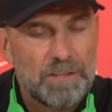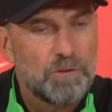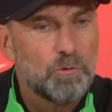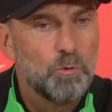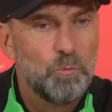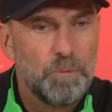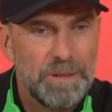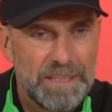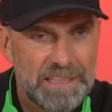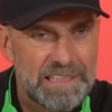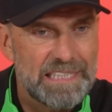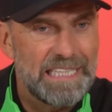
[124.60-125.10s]
then two
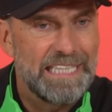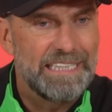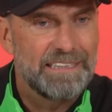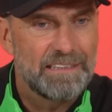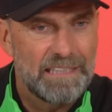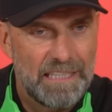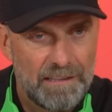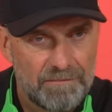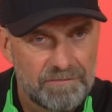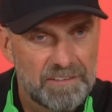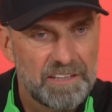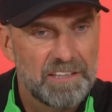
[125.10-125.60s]
weeks later,
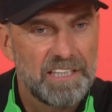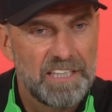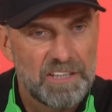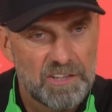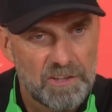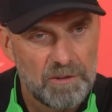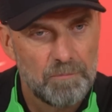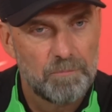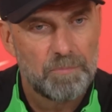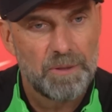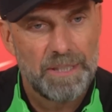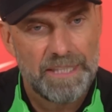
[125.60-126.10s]
after
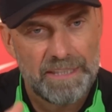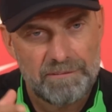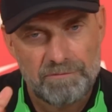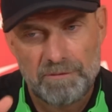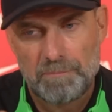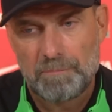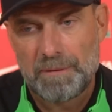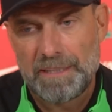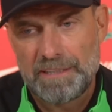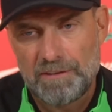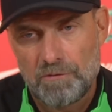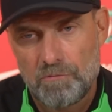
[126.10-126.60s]
national break, we
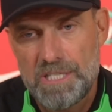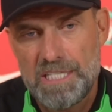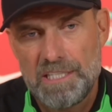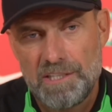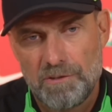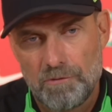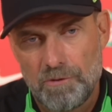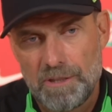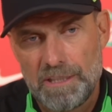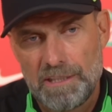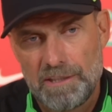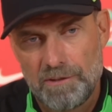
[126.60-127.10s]
played a
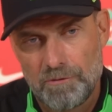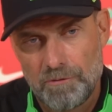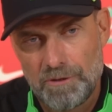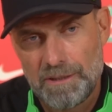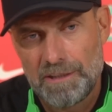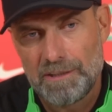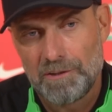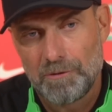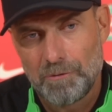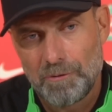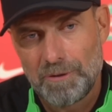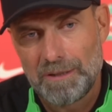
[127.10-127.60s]
really, really,
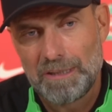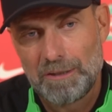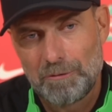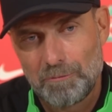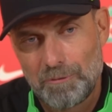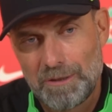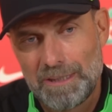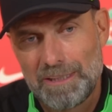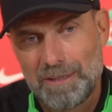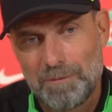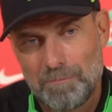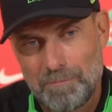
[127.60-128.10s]
really, really,
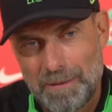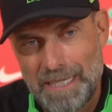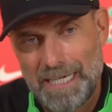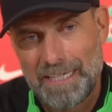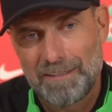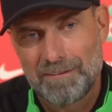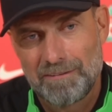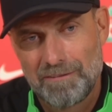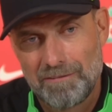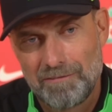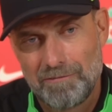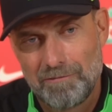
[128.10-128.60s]
really
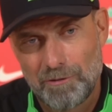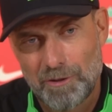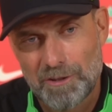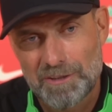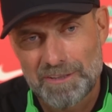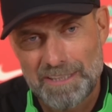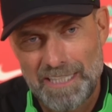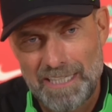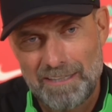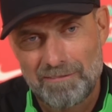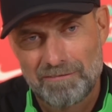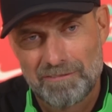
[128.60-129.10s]
bad
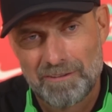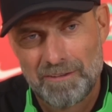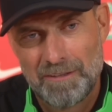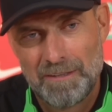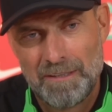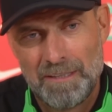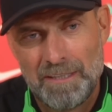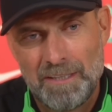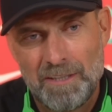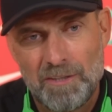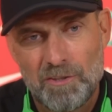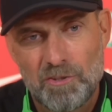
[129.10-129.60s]
first half.
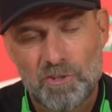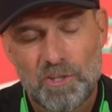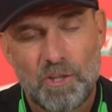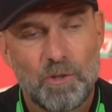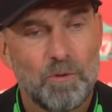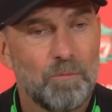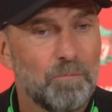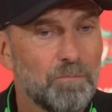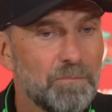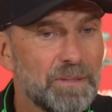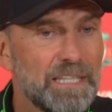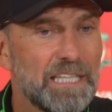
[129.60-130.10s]

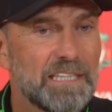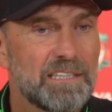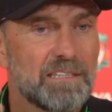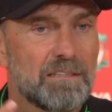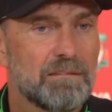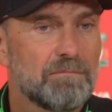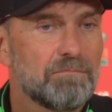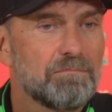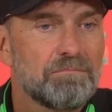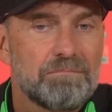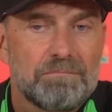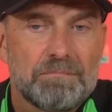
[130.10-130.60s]
So
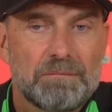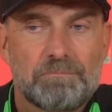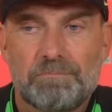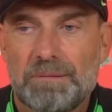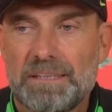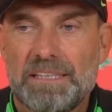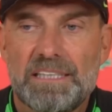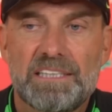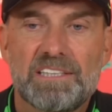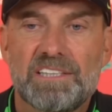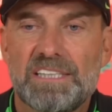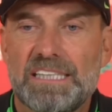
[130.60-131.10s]
that's,
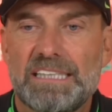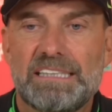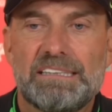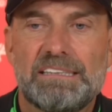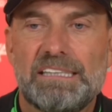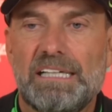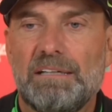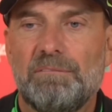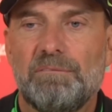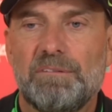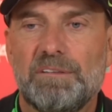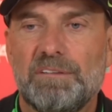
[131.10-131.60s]
but it's
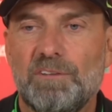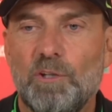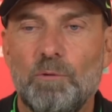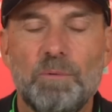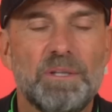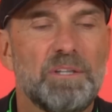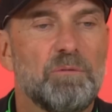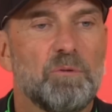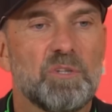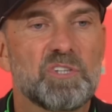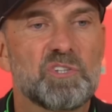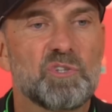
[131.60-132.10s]
yeah,
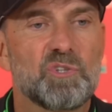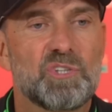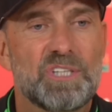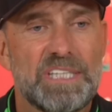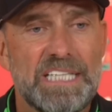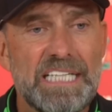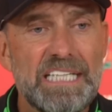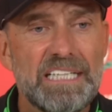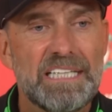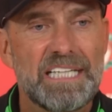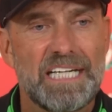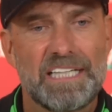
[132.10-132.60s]
nobody wants to
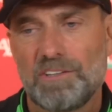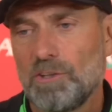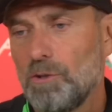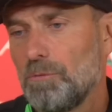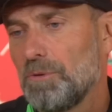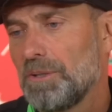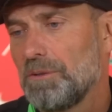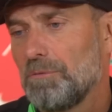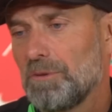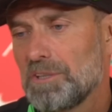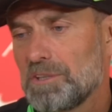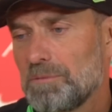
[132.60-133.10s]
see that.
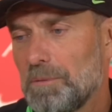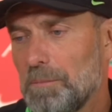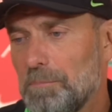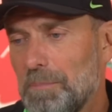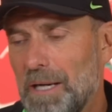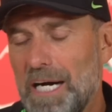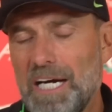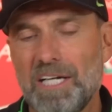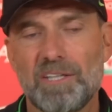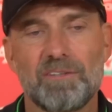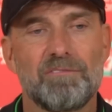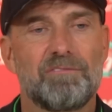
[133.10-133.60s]
Nobody wants to be
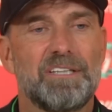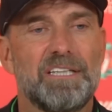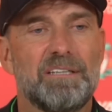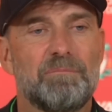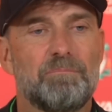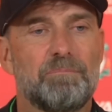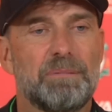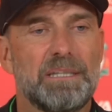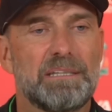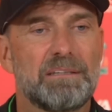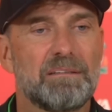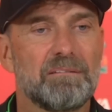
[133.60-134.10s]
part of it.
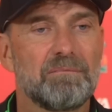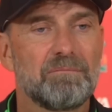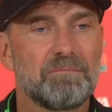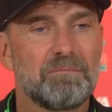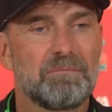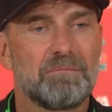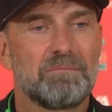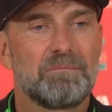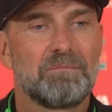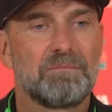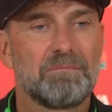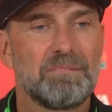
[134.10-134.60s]
But
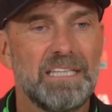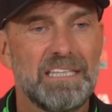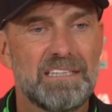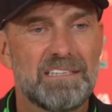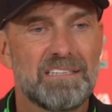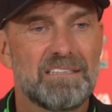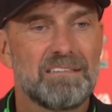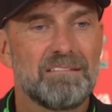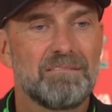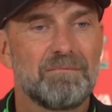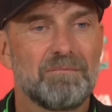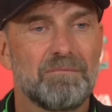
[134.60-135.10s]

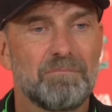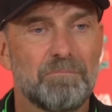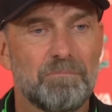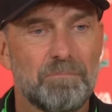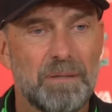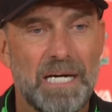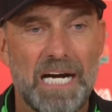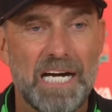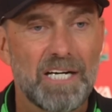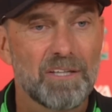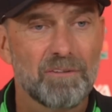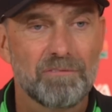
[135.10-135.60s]
it's
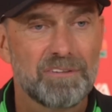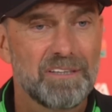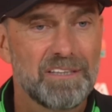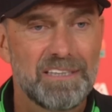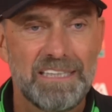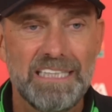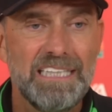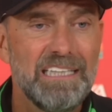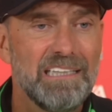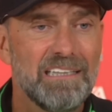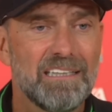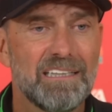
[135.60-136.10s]
part of the
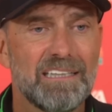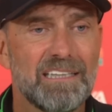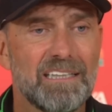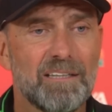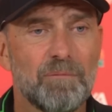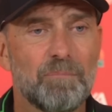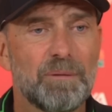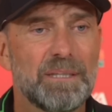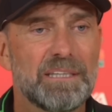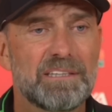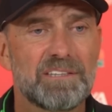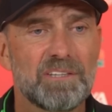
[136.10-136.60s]
deal a little
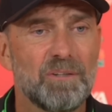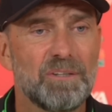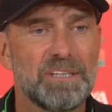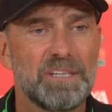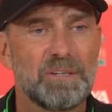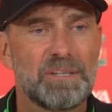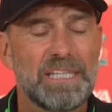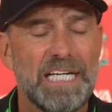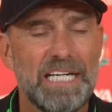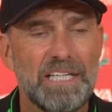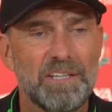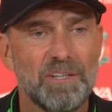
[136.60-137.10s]
bit. So
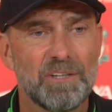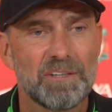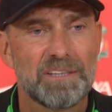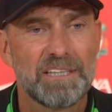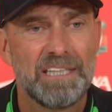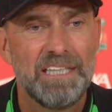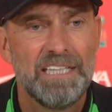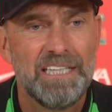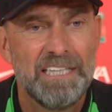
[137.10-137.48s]
you cannot,